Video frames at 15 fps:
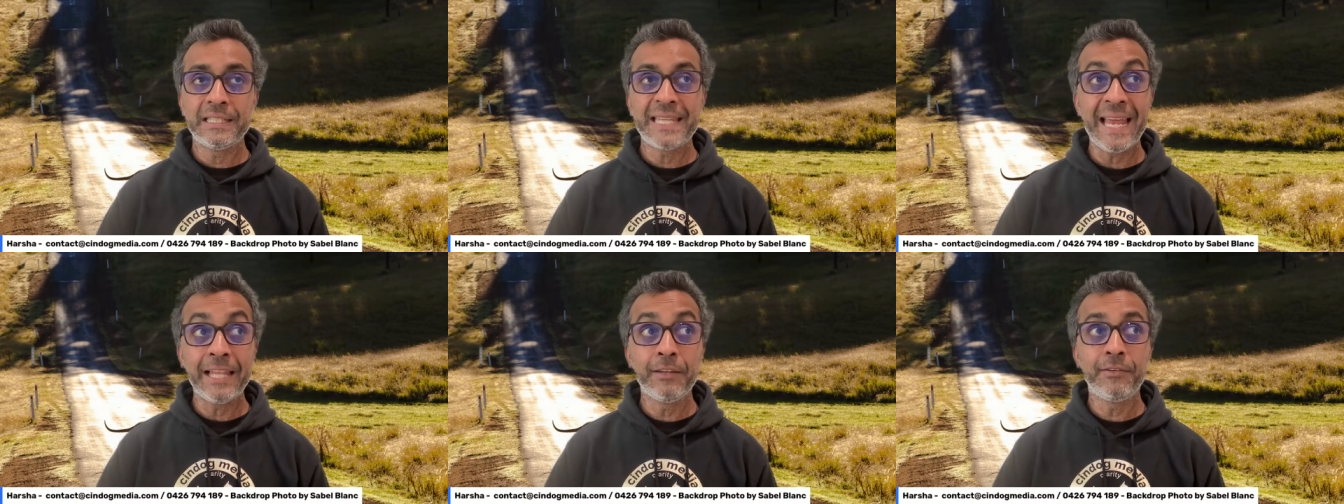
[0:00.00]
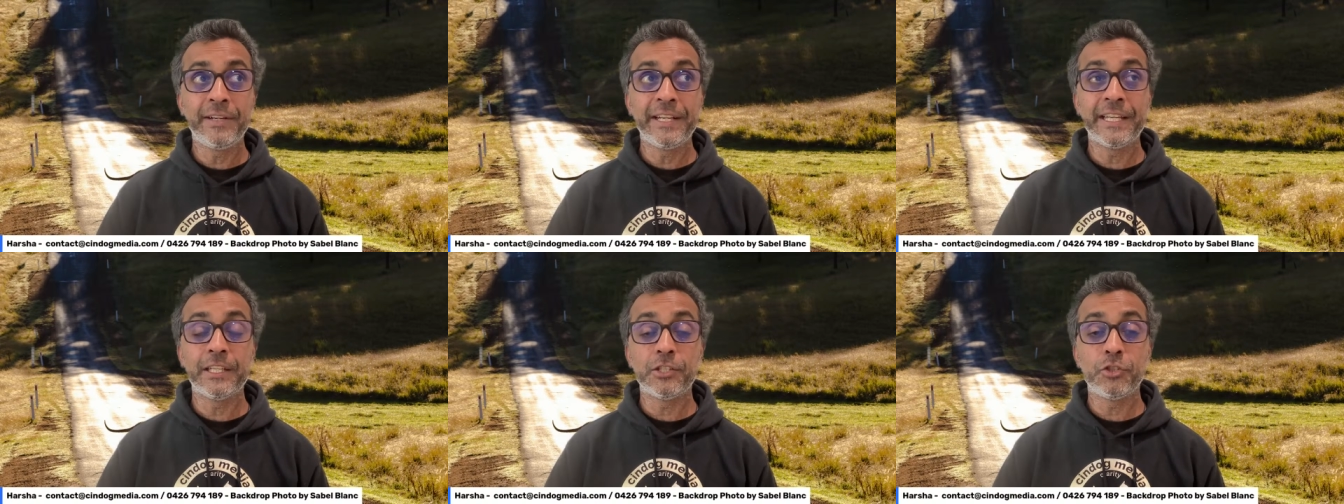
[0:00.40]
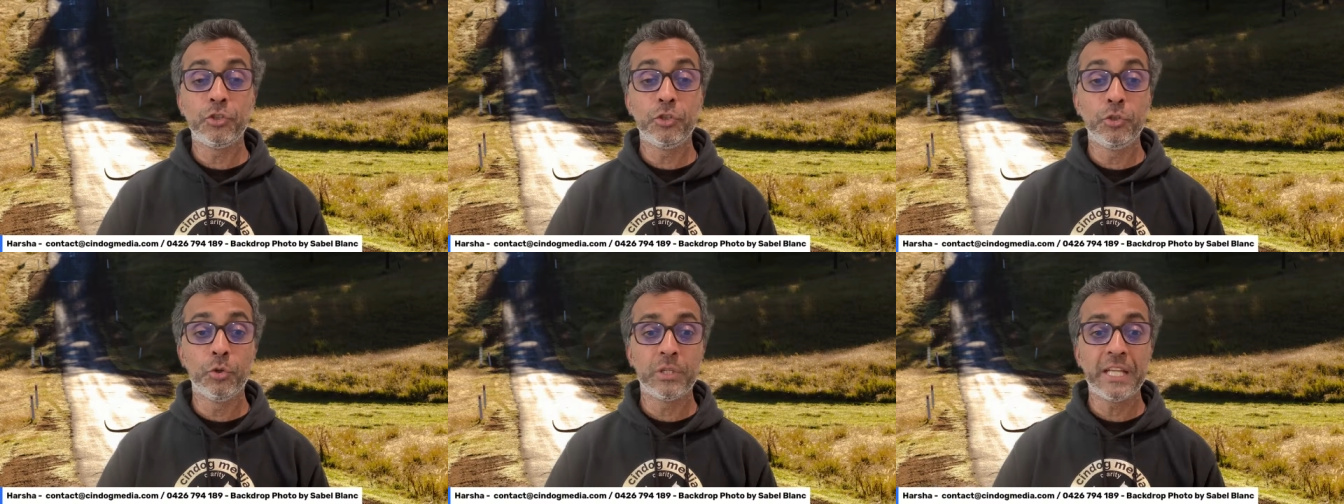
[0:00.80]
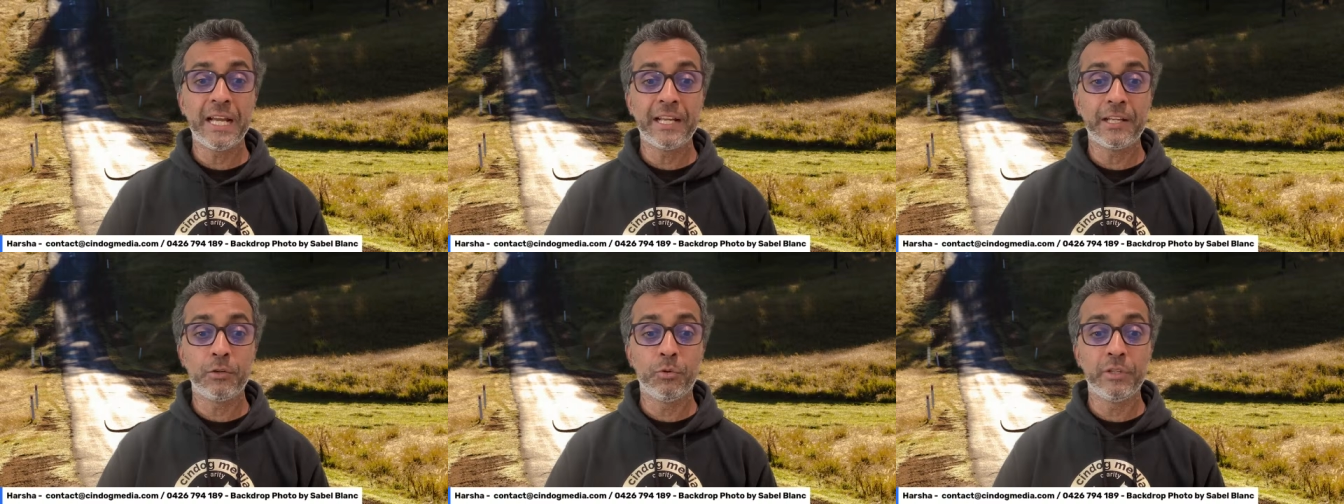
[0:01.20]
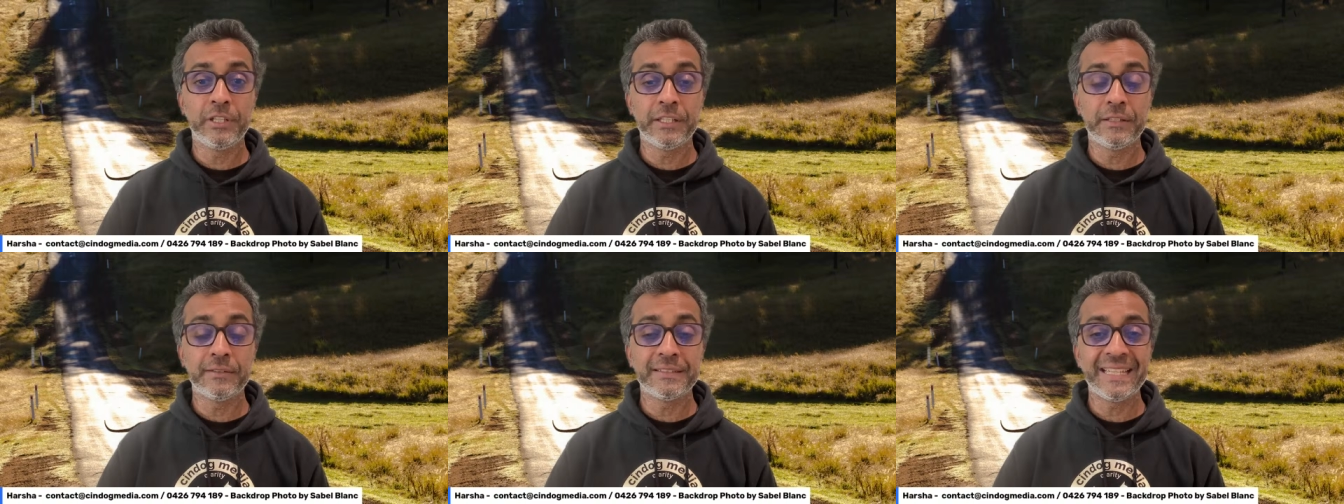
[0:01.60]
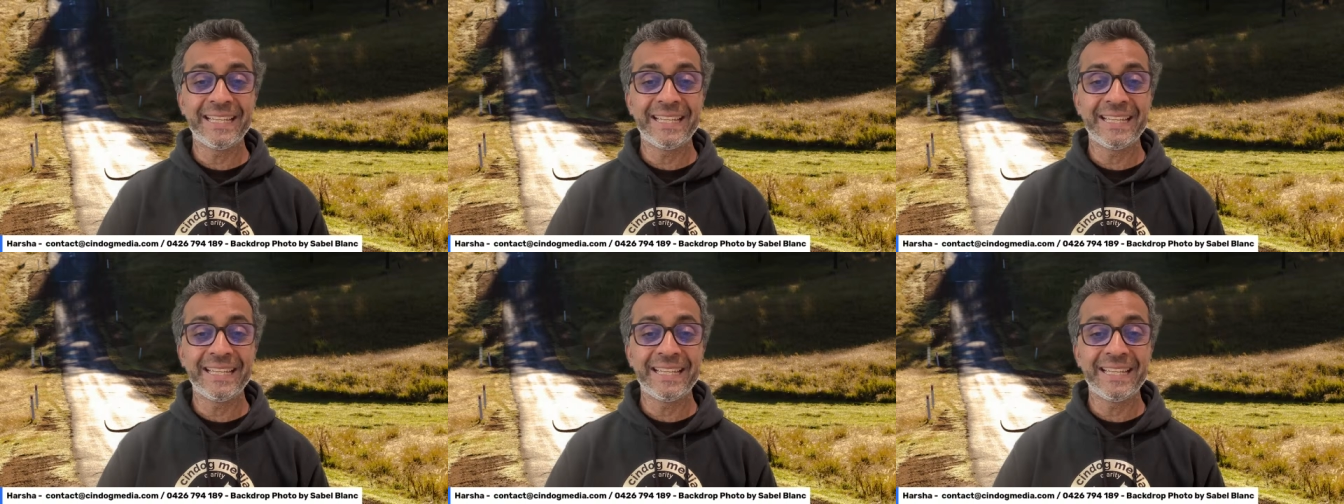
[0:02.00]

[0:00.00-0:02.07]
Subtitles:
tailoring it to your target audience,